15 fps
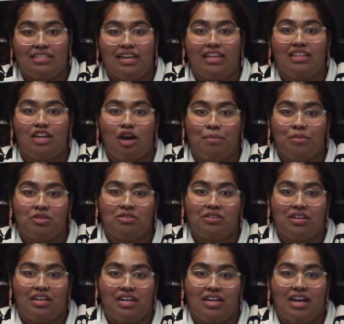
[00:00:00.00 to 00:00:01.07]
take the
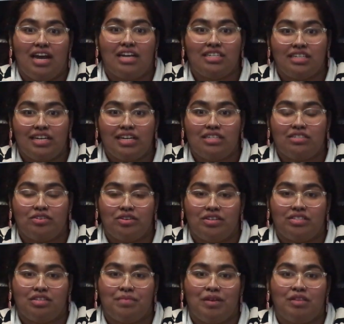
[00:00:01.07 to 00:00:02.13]
opportunity to educate
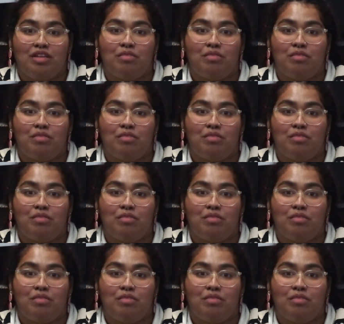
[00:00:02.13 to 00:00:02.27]
students about